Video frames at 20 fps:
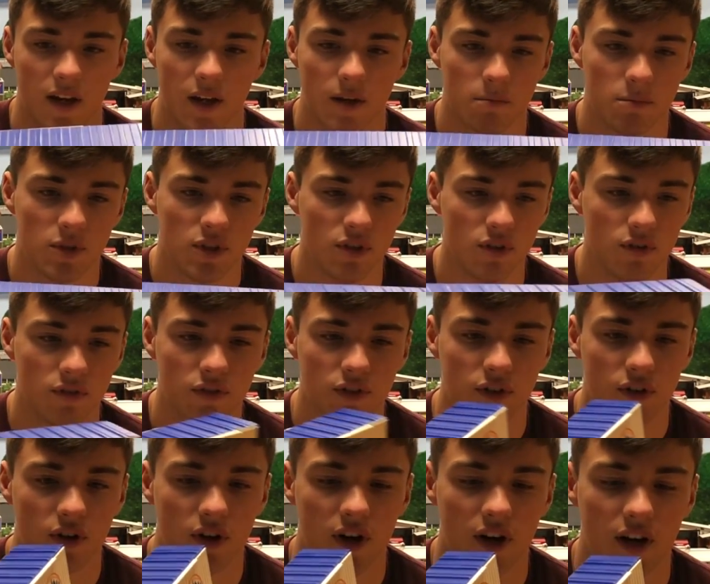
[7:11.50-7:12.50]
beautiful
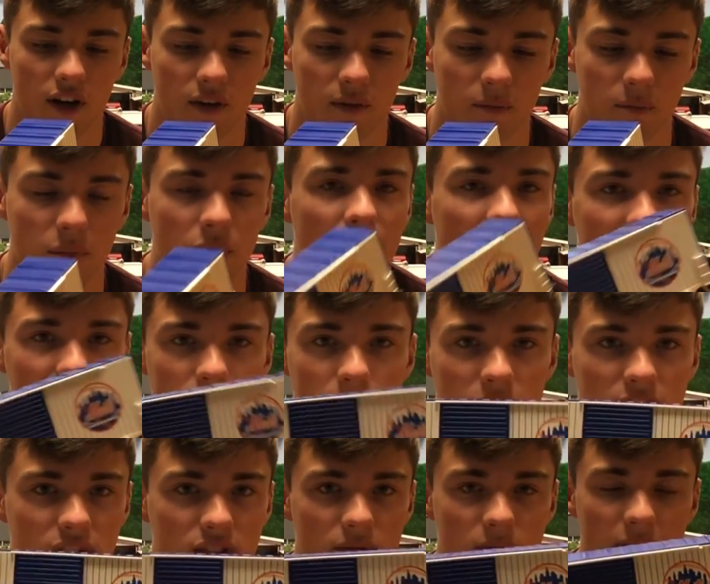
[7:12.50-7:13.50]
car, prized
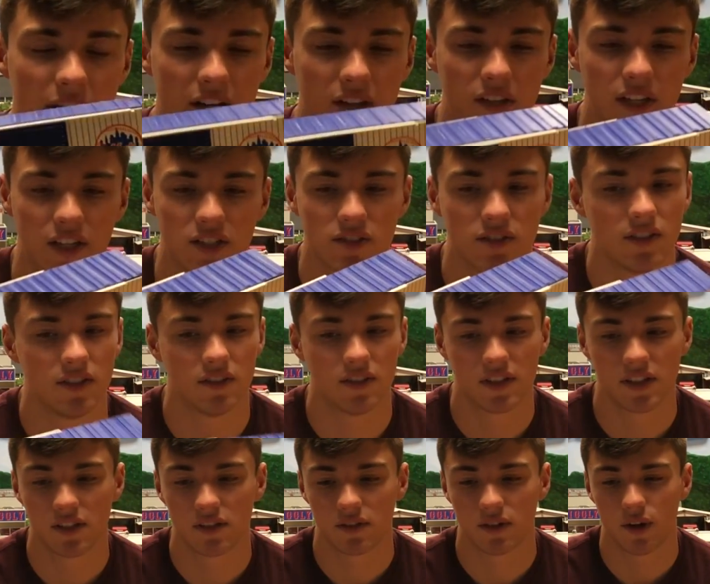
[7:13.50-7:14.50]
piece in my collection. These
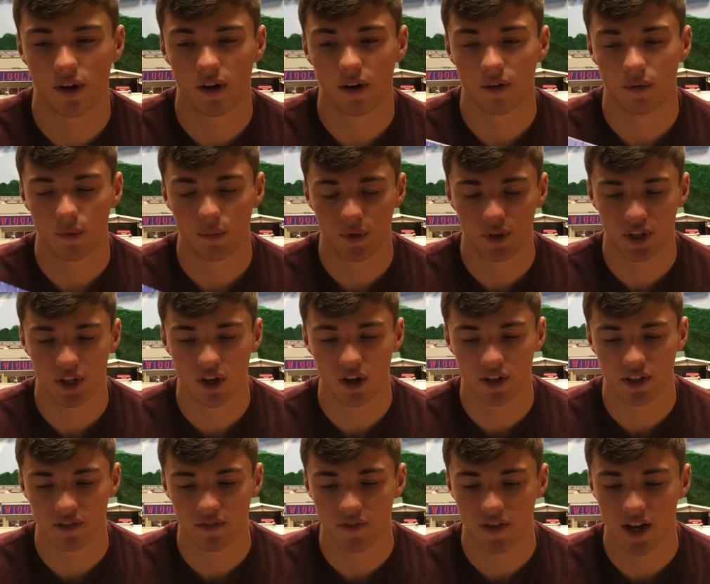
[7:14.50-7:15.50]
things are really
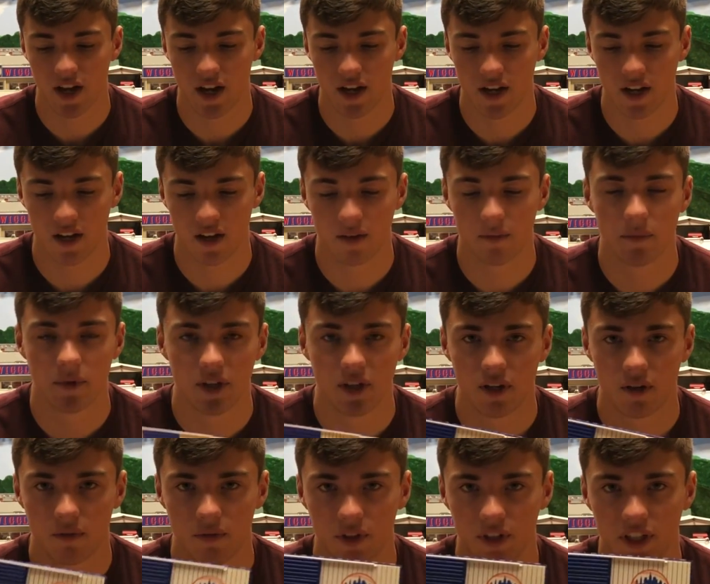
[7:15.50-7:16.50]
hard to find, and I'm
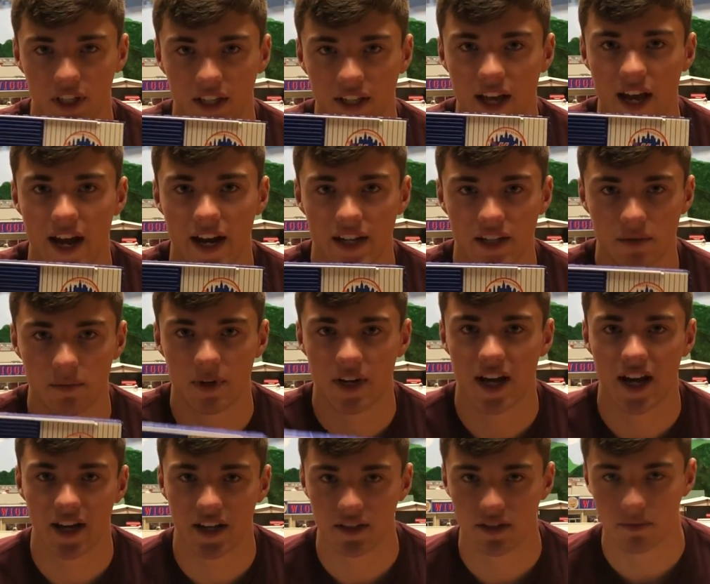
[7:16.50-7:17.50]
really glad it's been
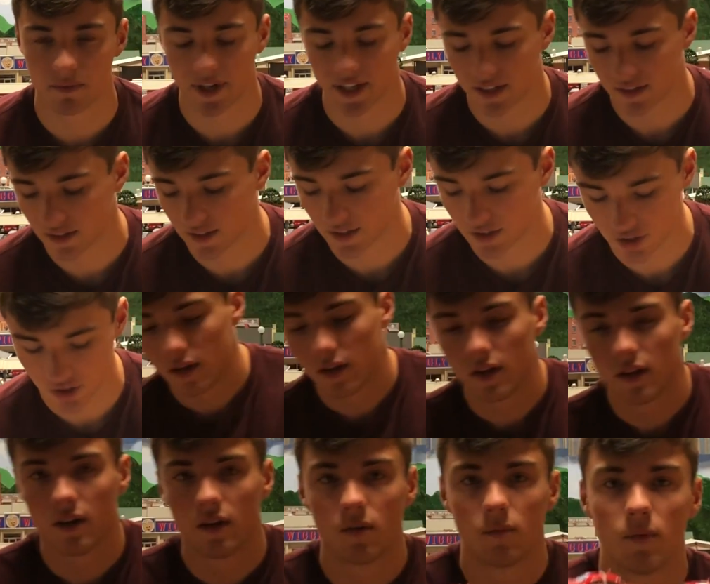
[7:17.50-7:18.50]
added to my collection.
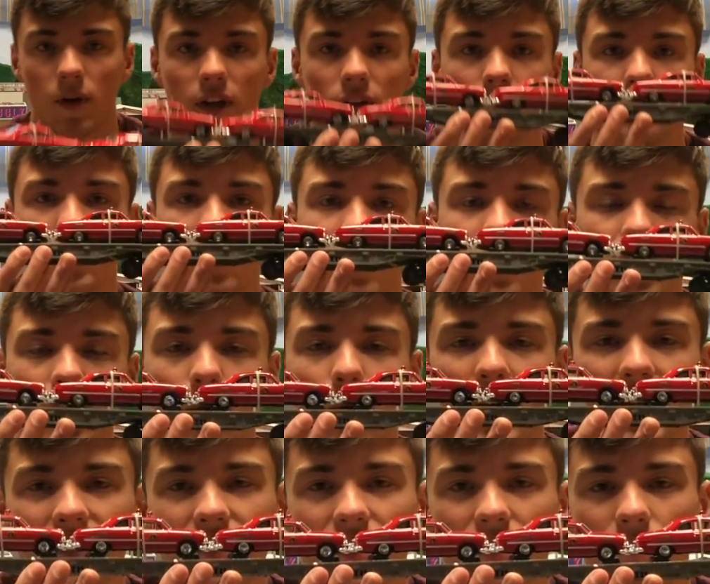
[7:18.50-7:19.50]
Well, we aren't
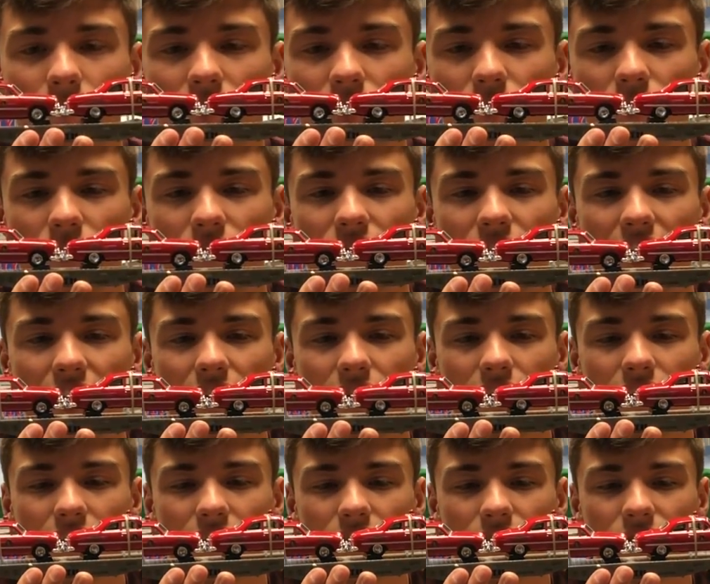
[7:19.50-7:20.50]
quite done with all the fire
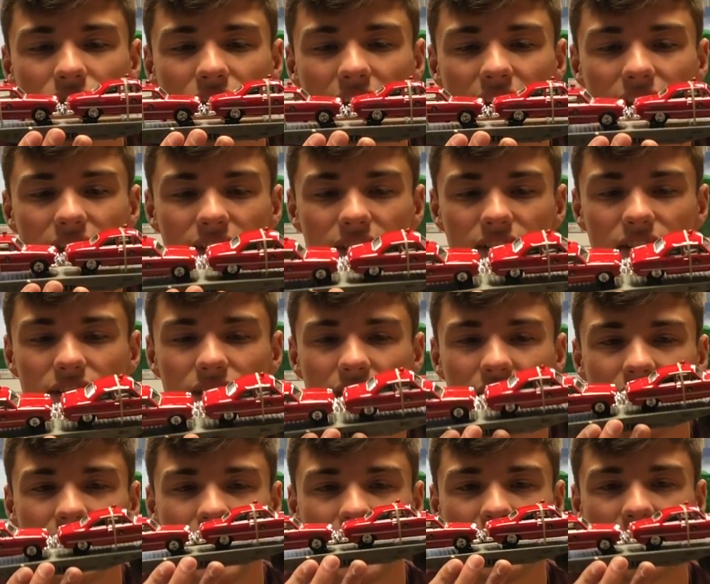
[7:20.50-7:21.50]
vehicles yet. This is
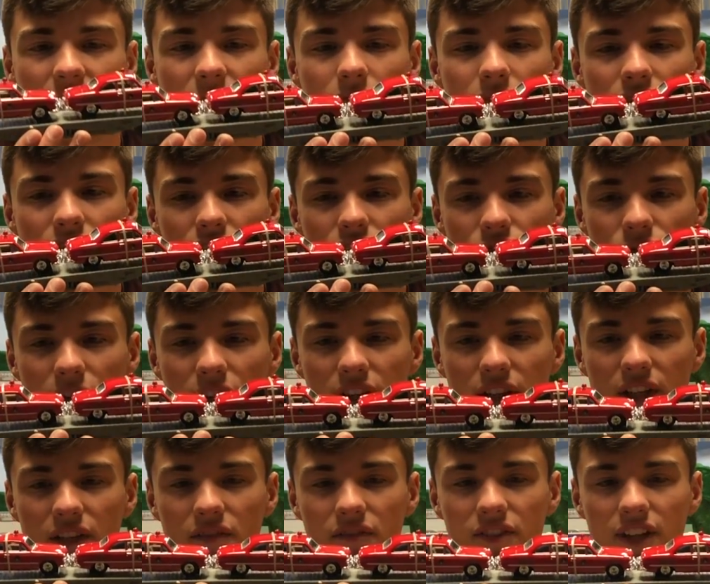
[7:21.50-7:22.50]
another MTH Rail
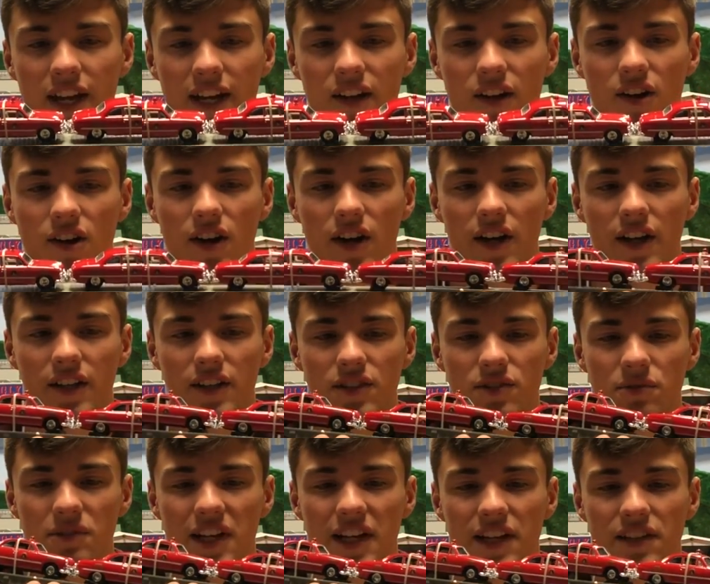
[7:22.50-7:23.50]
King flat car, and
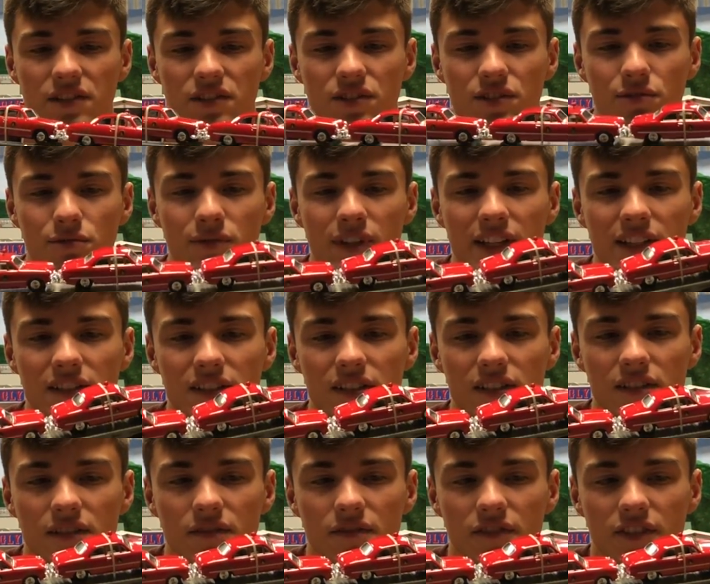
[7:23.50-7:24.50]
this one has 2
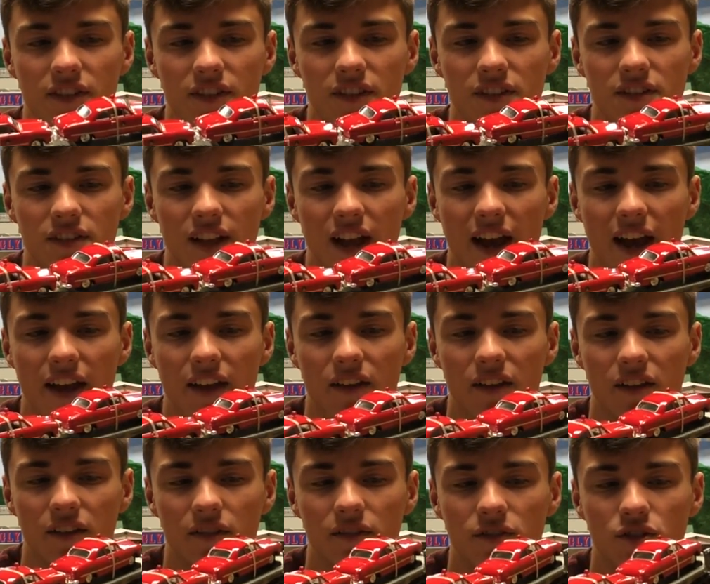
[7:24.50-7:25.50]
1950
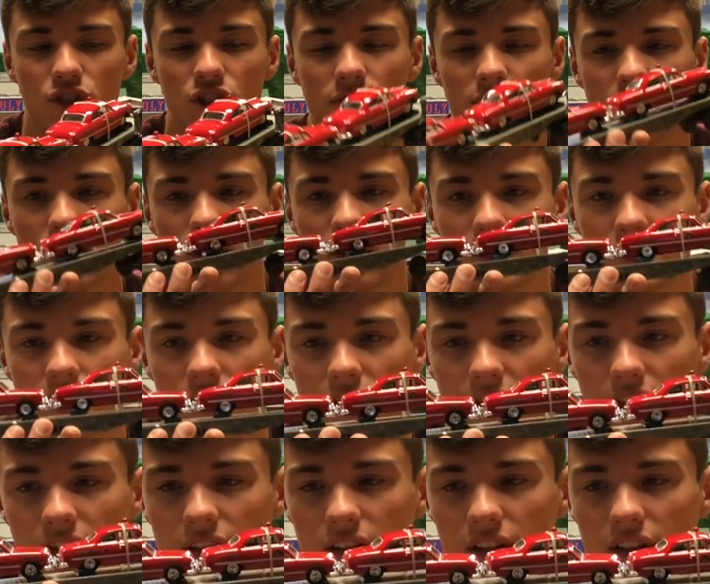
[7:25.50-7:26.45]
style chief cars on it.